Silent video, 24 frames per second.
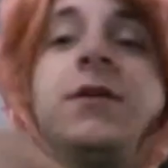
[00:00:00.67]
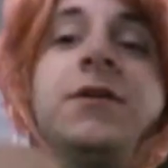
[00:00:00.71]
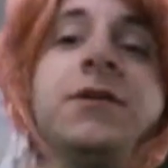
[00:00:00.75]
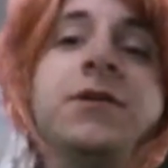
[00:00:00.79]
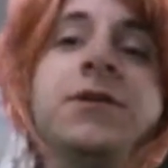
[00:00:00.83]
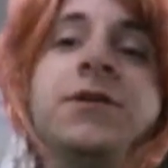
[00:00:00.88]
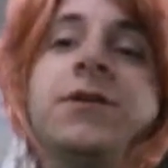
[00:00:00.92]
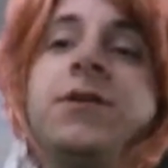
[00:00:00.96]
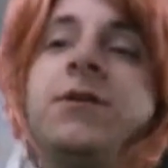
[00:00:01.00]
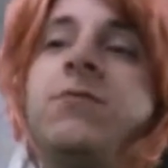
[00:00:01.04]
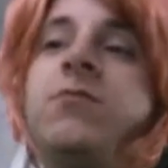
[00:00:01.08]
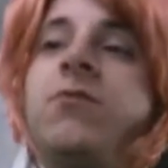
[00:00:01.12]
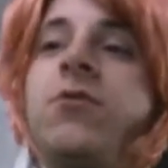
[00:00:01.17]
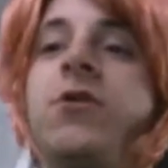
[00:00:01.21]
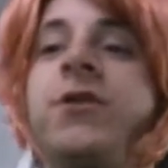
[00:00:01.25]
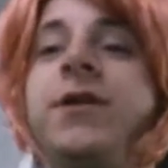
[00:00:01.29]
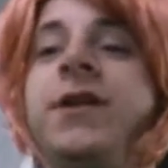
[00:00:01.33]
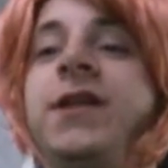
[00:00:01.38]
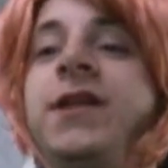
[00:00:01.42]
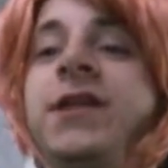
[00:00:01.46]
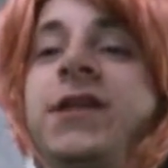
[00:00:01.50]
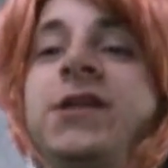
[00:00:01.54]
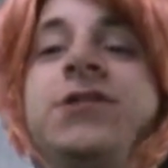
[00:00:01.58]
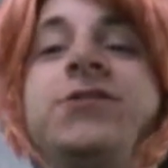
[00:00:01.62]
Good
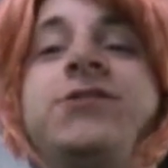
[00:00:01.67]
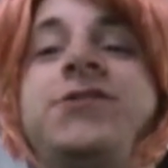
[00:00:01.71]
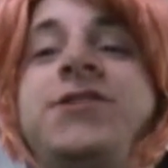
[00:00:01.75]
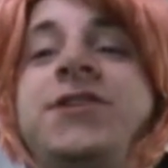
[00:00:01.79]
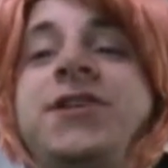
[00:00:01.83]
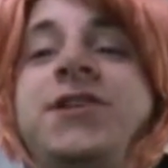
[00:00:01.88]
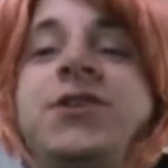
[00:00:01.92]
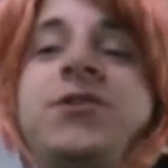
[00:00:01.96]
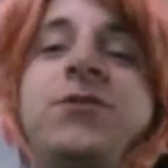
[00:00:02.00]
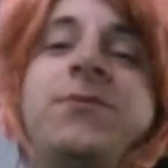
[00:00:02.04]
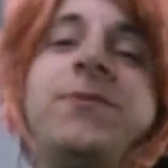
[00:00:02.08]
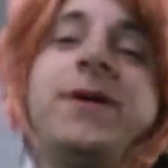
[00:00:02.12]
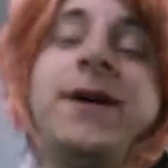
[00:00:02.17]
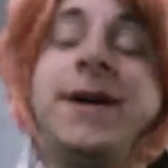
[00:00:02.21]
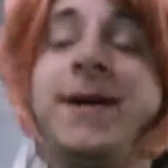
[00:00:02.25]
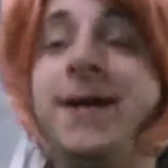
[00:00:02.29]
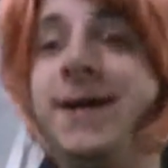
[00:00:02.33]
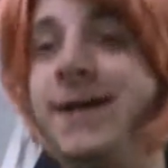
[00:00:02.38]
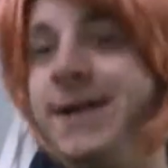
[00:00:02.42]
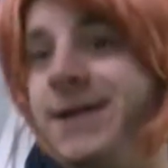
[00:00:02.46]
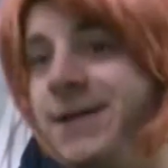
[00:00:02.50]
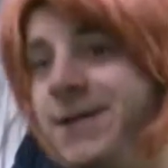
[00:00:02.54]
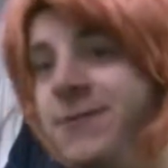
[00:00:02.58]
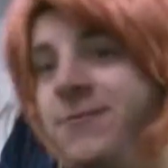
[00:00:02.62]
morning, YouTube.
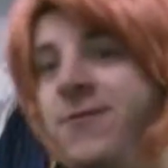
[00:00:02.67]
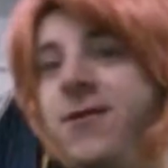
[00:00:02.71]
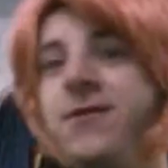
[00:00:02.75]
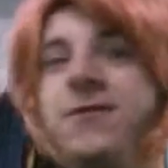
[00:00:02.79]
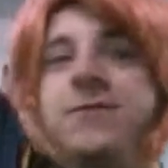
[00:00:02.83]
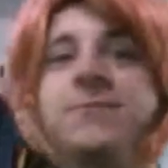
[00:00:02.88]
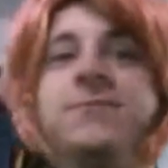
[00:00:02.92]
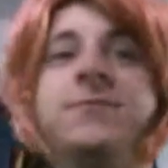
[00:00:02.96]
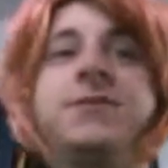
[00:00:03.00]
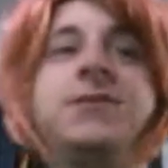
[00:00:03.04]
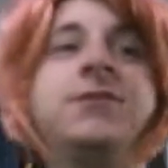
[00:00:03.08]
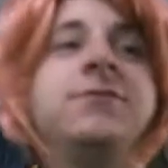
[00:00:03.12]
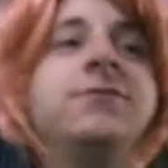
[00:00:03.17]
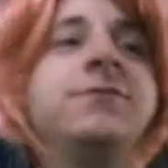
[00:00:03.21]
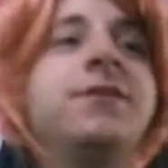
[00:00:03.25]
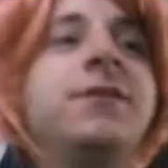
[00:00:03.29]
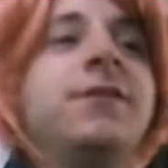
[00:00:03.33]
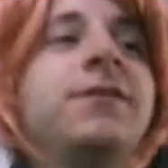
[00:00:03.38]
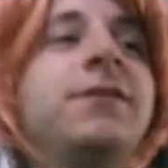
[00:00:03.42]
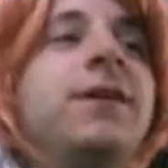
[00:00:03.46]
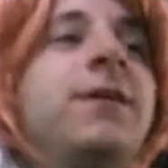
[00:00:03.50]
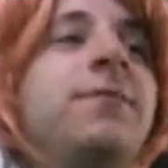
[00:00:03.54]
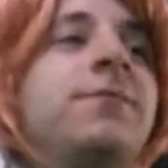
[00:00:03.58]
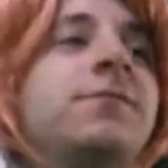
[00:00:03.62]
Welcome to
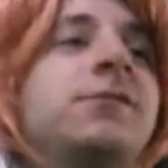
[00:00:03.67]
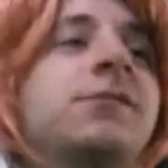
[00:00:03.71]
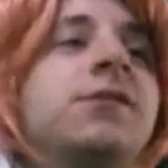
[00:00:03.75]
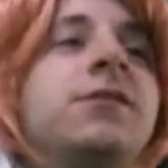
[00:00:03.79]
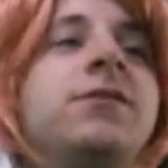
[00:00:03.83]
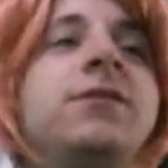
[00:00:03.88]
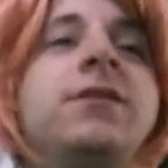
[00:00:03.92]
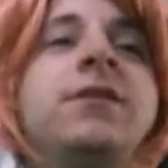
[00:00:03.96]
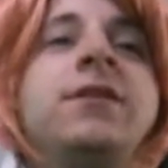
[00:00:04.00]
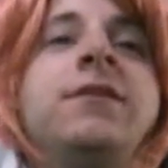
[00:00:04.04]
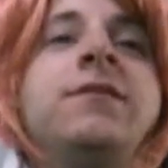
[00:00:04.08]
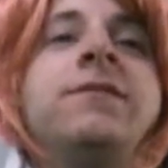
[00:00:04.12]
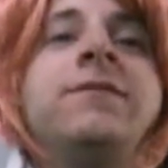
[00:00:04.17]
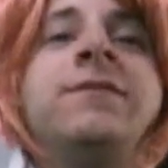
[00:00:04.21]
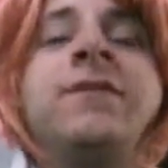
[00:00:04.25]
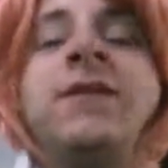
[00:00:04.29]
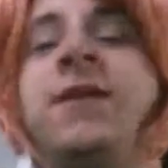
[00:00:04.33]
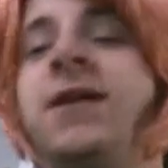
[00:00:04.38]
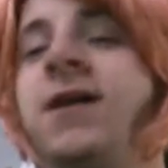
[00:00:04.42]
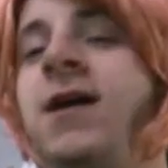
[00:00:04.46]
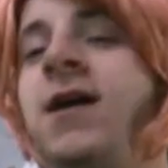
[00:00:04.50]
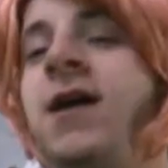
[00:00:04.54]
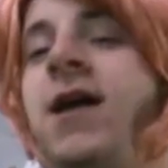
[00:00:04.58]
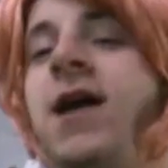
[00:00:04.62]
another episode of
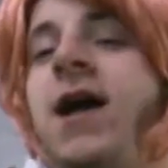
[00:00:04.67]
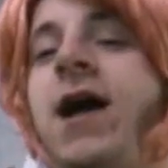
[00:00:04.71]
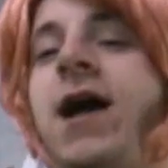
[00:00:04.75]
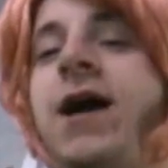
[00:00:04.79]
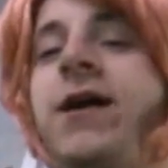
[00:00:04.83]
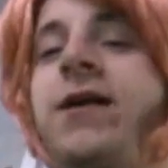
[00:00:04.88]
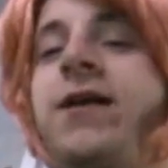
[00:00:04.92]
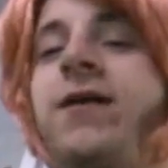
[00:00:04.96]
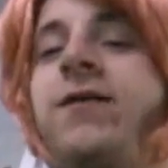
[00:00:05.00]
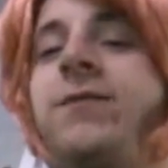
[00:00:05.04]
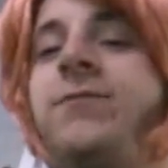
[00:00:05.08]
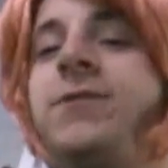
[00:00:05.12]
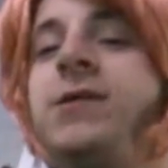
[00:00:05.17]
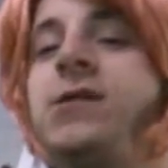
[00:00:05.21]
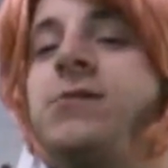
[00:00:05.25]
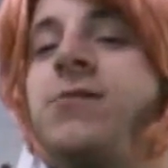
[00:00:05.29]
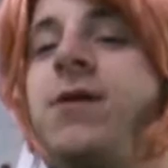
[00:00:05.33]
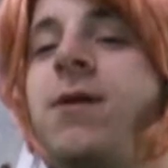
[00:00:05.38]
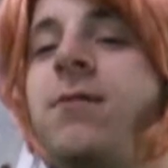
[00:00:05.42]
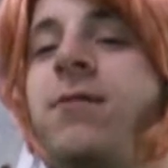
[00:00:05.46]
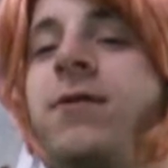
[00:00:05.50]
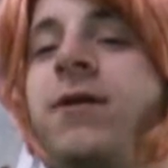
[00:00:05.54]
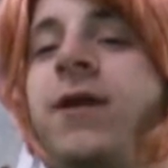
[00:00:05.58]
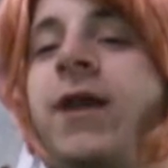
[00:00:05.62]
I don't have a piece of
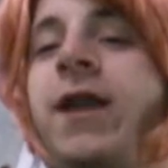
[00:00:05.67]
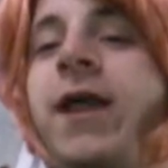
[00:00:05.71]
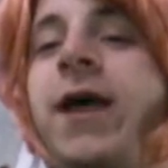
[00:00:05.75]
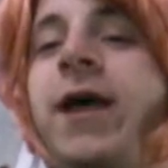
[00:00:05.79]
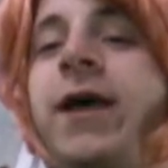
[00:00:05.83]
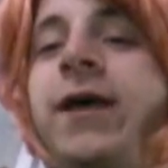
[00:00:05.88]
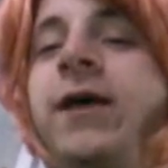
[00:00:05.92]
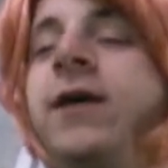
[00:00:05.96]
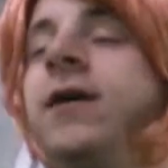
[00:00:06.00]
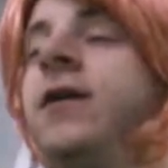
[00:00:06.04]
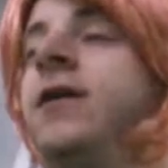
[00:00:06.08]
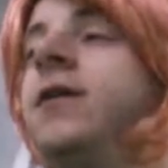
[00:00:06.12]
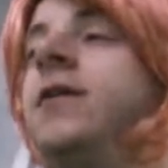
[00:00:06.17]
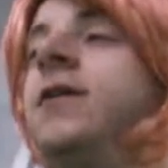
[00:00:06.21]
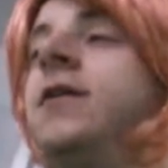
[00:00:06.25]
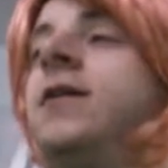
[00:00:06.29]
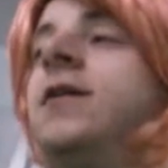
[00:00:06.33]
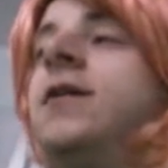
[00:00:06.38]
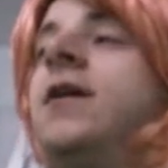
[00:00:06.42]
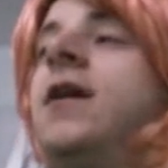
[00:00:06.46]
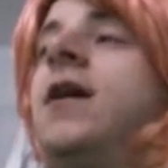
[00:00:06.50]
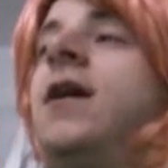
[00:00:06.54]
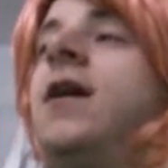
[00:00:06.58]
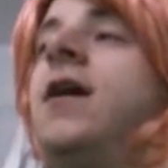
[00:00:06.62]
paper today.
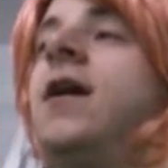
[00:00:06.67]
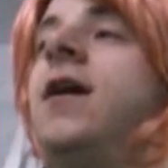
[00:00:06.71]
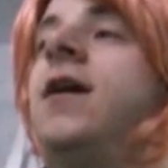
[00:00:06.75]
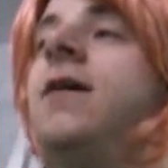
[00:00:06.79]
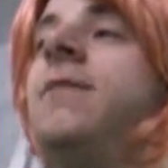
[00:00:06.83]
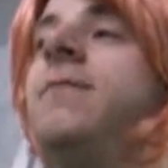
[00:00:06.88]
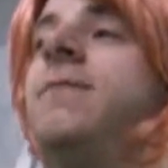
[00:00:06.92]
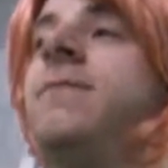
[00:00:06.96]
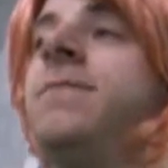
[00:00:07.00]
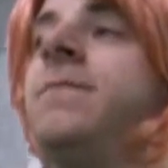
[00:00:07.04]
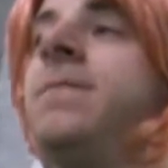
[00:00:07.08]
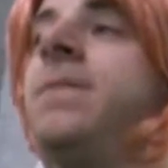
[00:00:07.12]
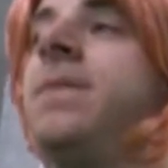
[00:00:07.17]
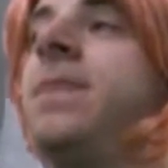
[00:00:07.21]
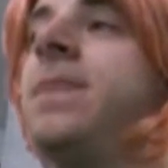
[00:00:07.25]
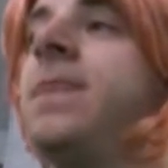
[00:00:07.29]
Um,